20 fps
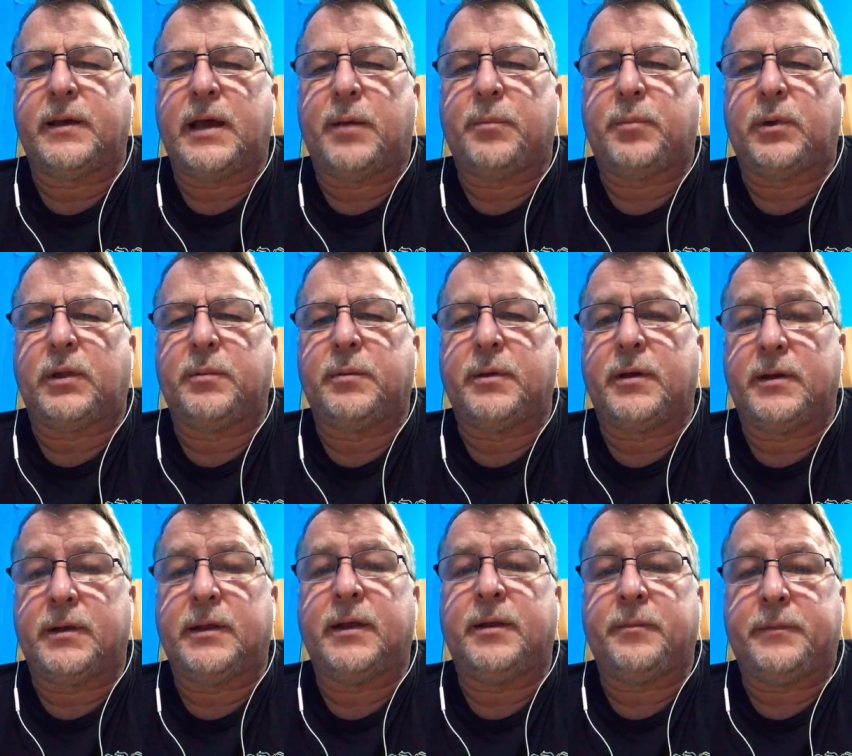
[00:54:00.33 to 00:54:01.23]
happily
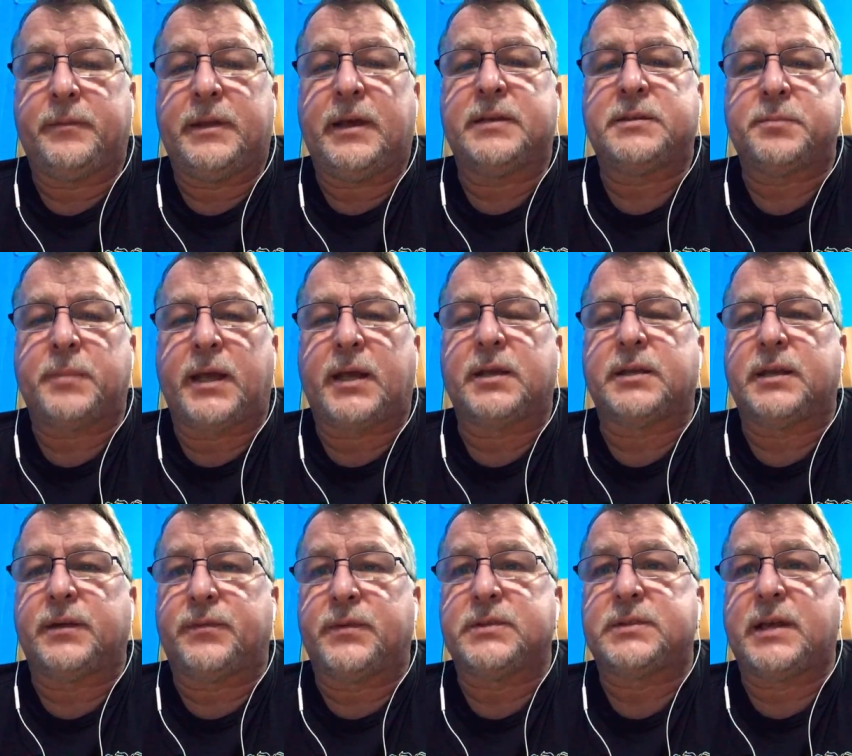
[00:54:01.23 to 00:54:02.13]
married. Yeah, it does make a
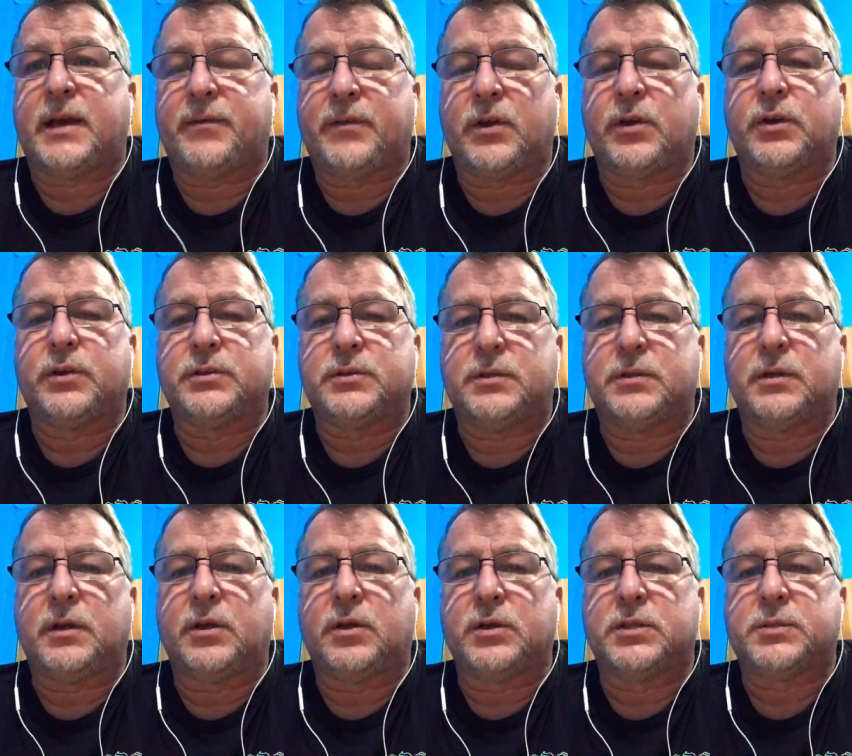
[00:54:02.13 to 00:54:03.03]
difference to have a
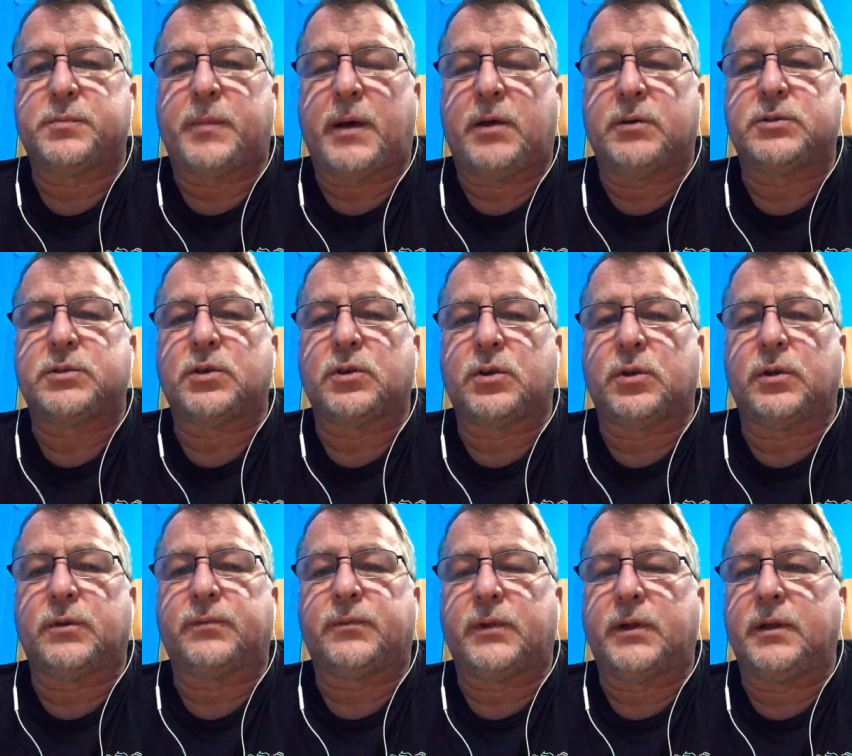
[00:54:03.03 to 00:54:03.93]
good spouse or
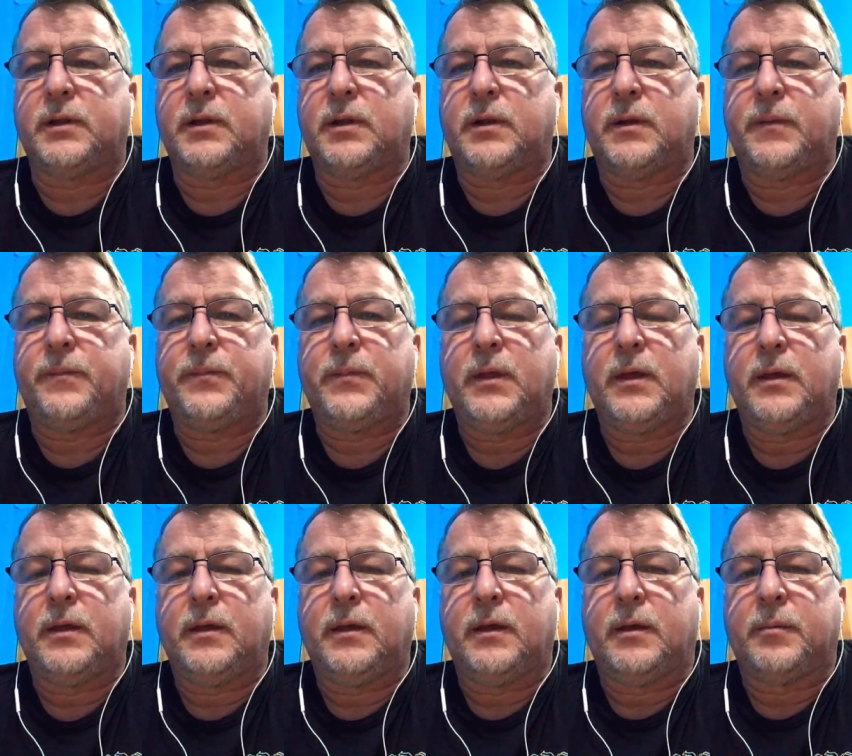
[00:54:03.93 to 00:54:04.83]
girlfriend, And
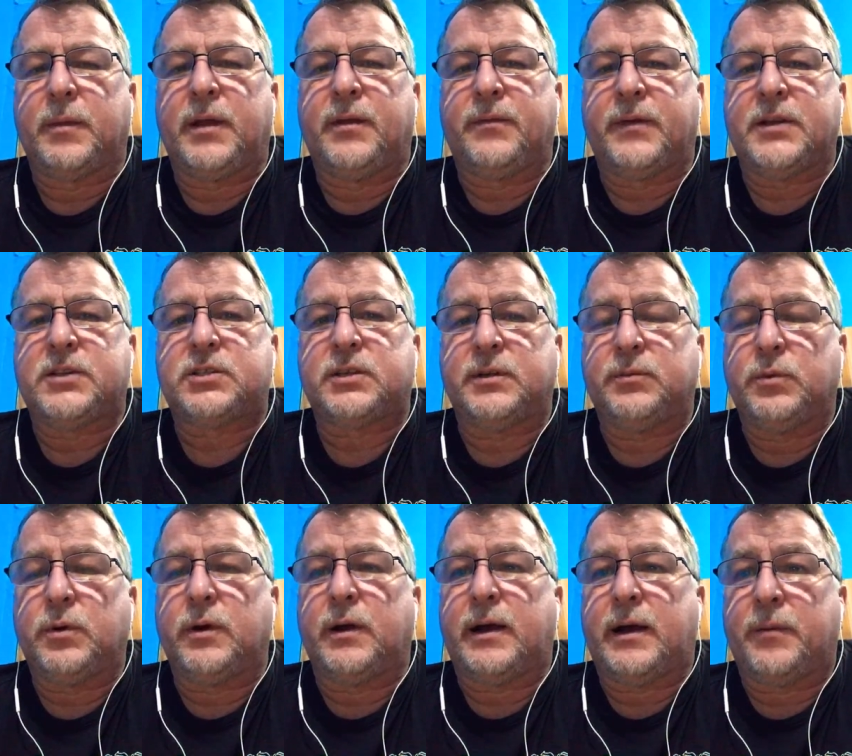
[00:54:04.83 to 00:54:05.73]
eventually
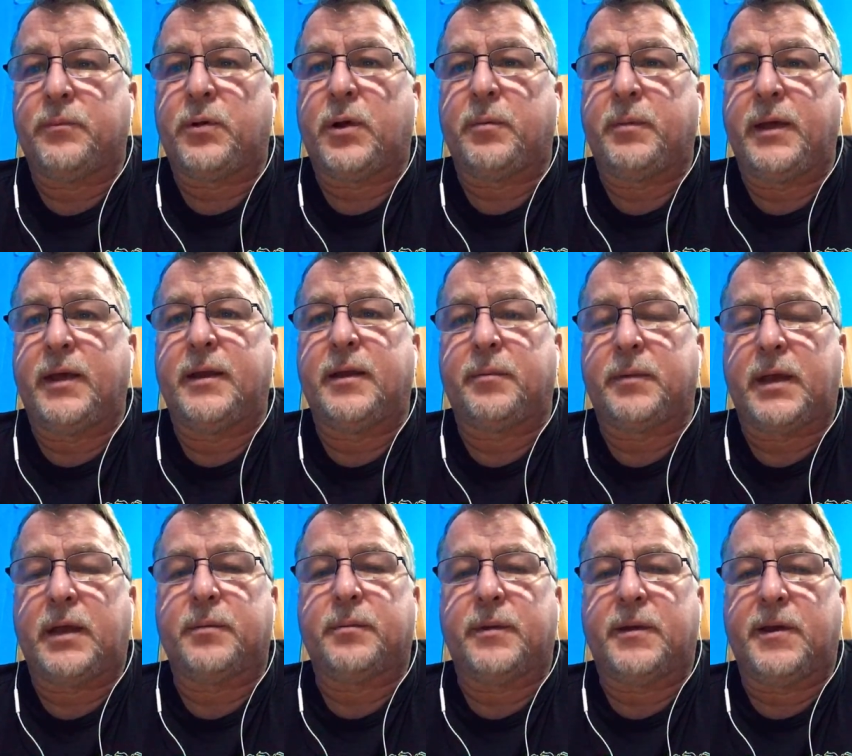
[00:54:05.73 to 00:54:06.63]
I'll probably end up
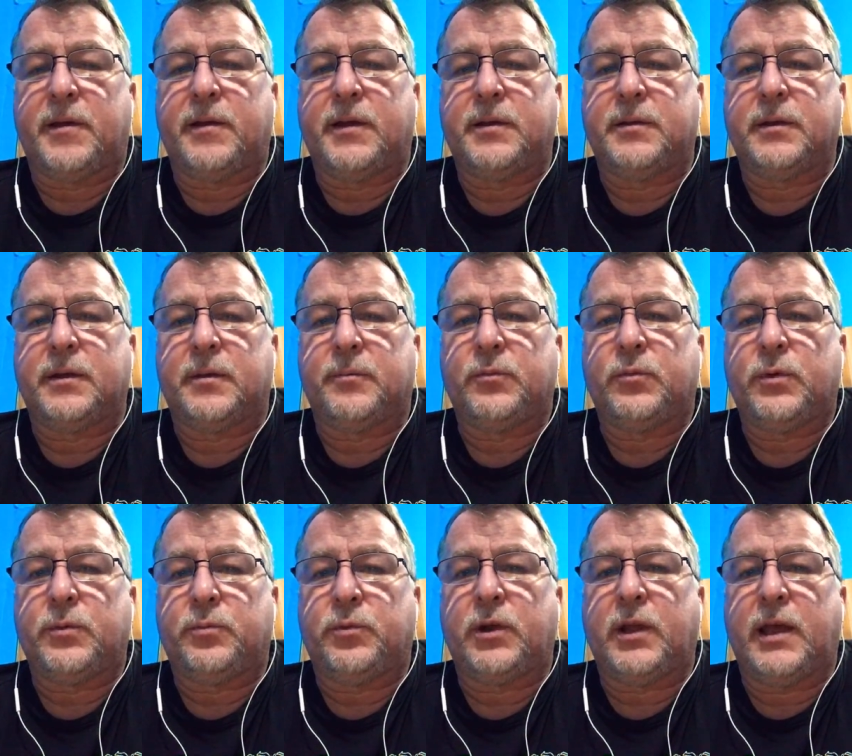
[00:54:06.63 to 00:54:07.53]
getting married, and we're
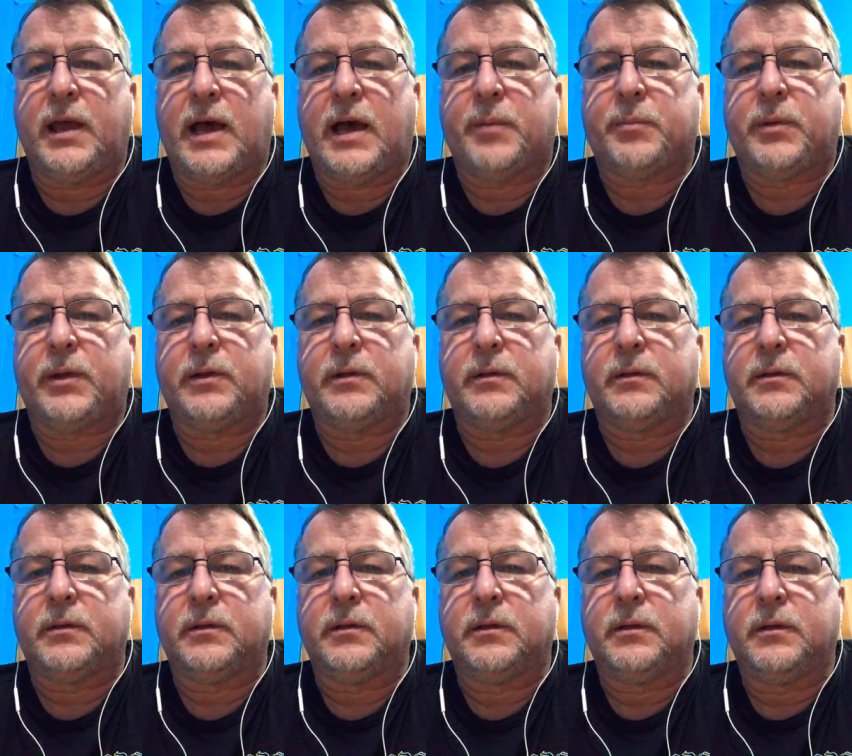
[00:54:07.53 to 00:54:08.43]
pretty happy.
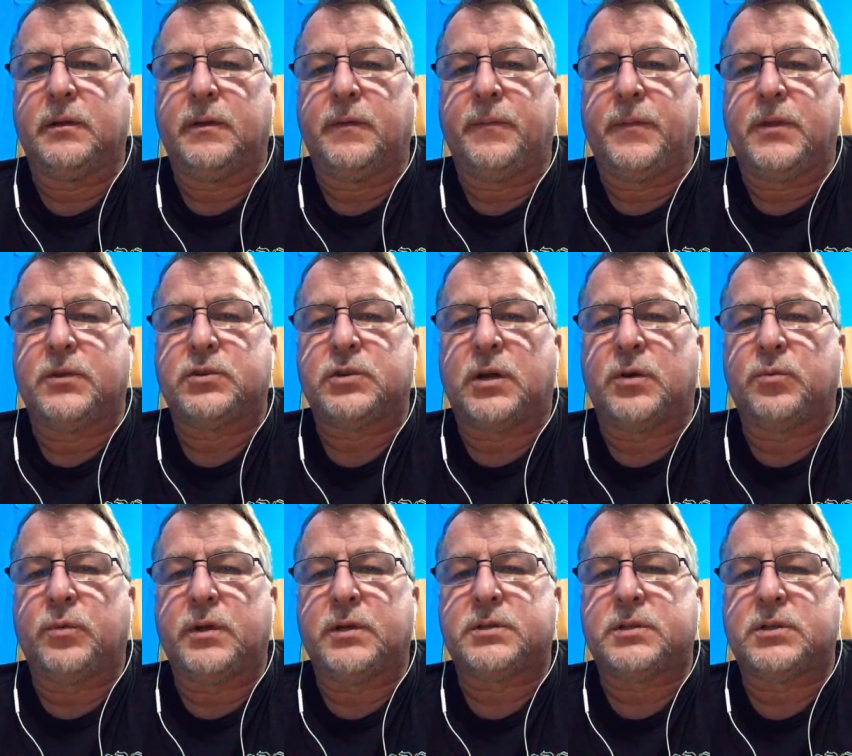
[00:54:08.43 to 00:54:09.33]
John
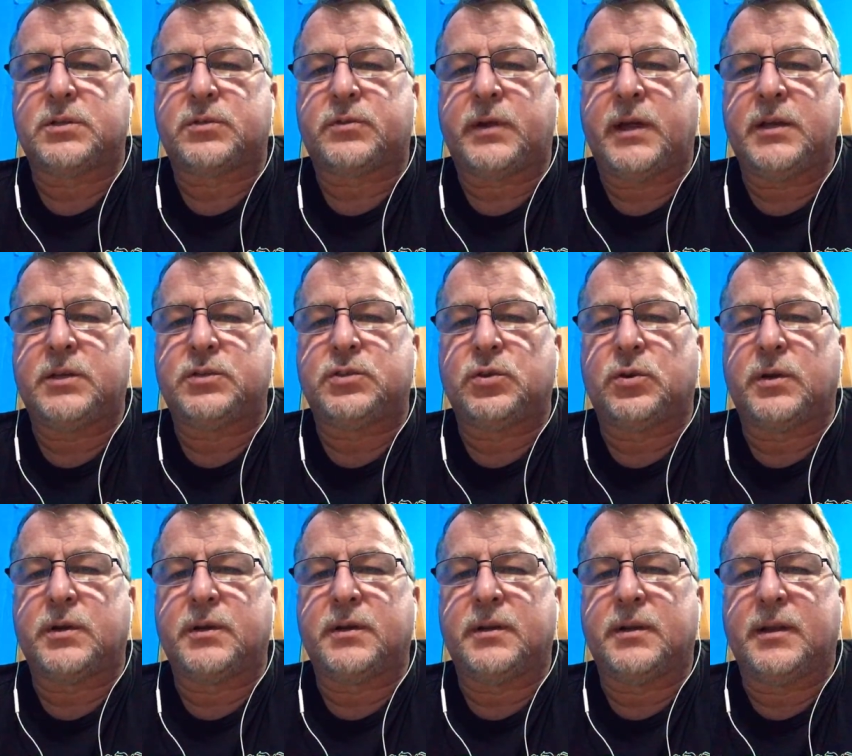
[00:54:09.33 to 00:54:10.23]
Wales says, Craig
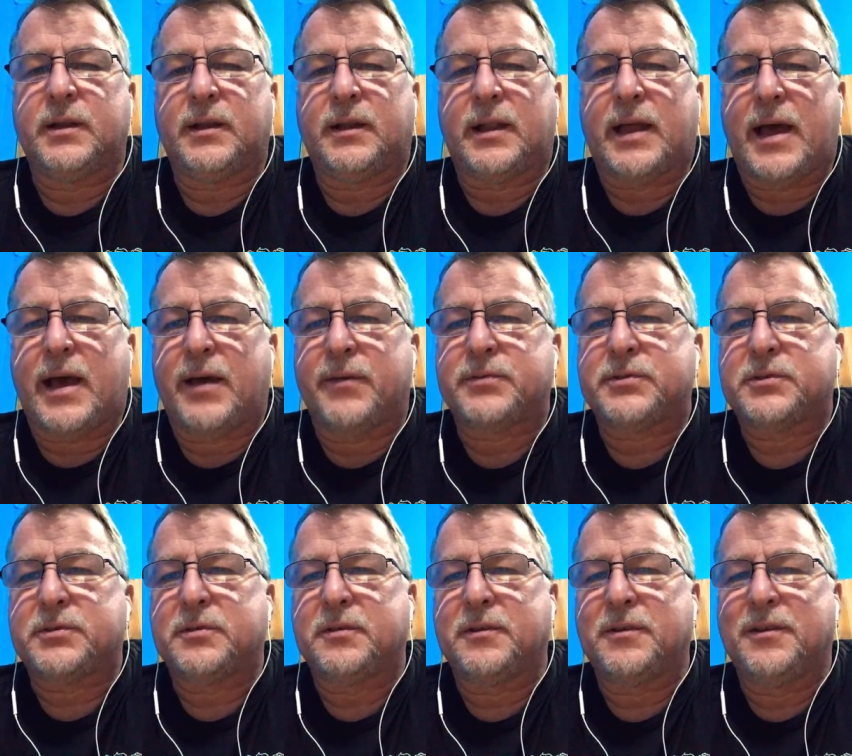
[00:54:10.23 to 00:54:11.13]
Jordan, and laughs.